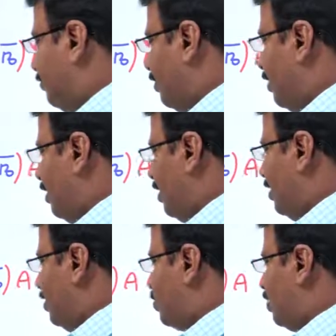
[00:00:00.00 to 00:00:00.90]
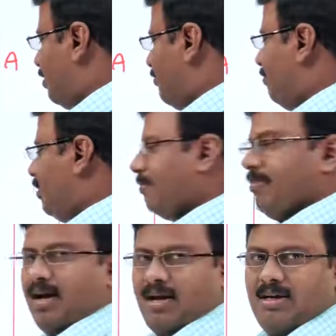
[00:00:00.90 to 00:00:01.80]
A into AB
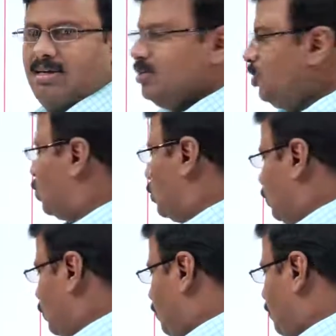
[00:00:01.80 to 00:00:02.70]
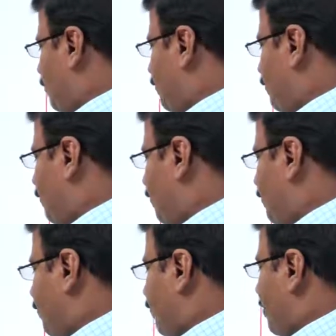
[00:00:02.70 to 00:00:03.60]
bar 2.
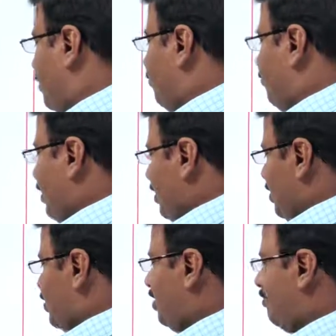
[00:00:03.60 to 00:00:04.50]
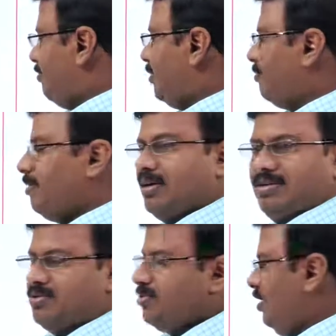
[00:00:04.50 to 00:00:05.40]
B into AB bar
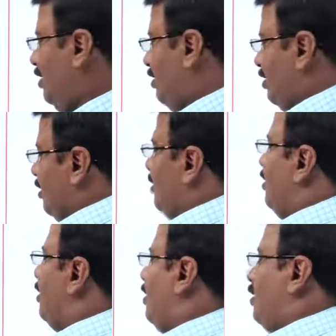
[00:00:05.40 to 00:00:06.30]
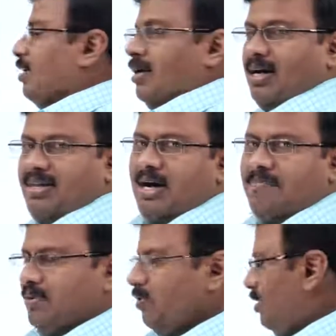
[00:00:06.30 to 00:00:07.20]
3. And the
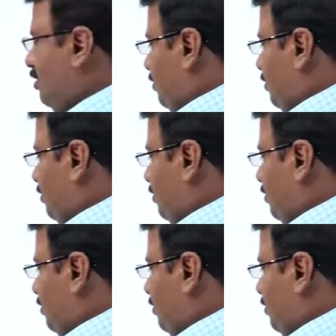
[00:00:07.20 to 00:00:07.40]
upper one